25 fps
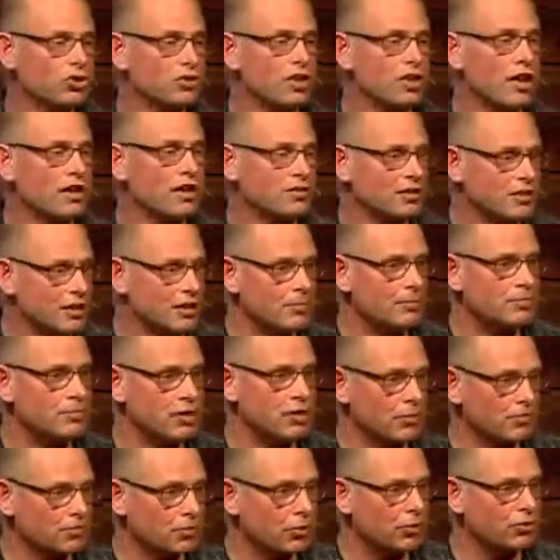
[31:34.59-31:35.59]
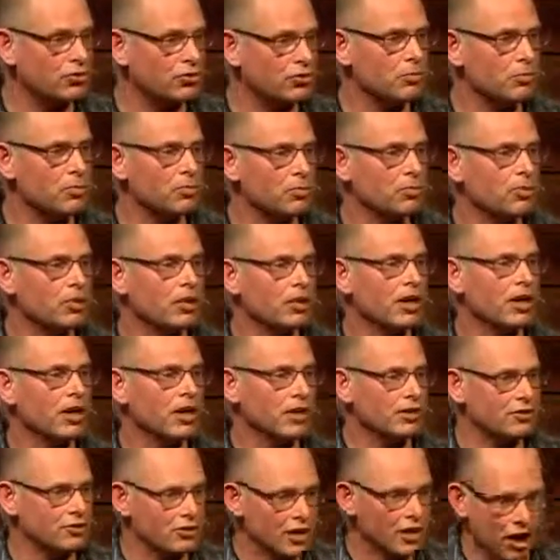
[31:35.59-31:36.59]
That seems impossible.
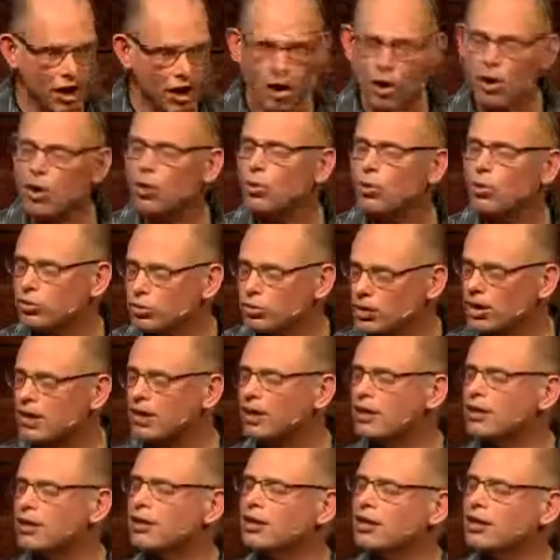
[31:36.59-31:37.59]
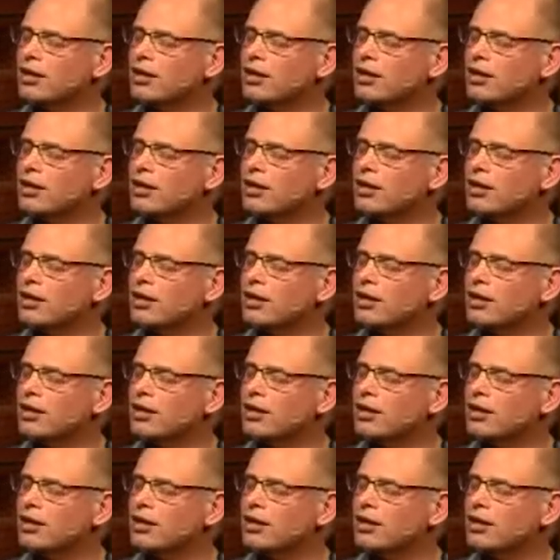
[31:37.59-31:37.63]
It's that whole thing